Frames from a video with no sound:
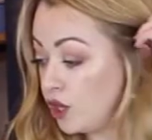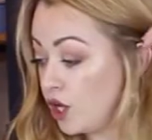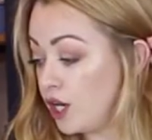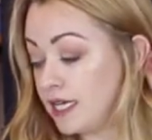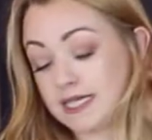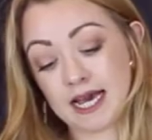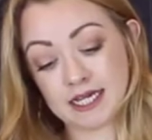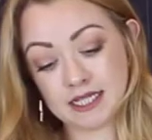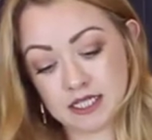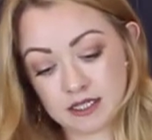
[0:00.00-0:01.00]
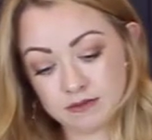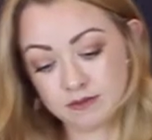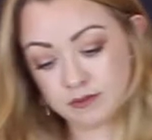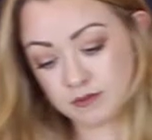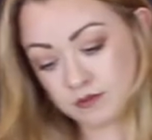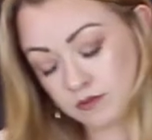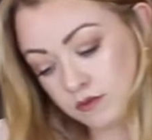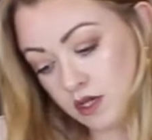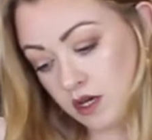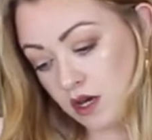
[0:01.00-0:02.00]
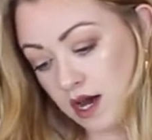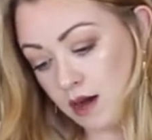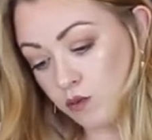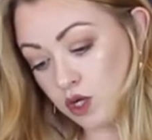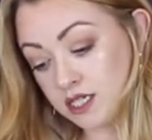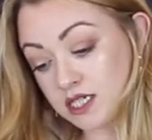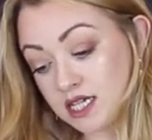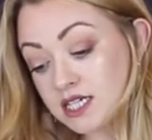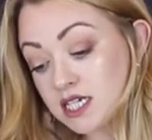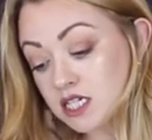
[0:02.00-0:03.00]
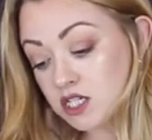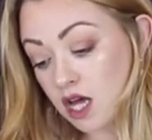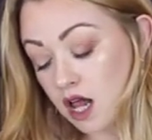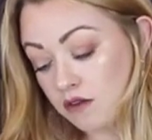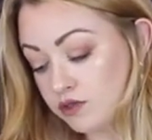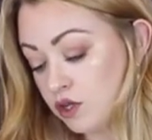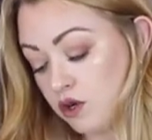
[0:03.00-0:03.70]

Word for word: thirty seconds. And once this is dissolved,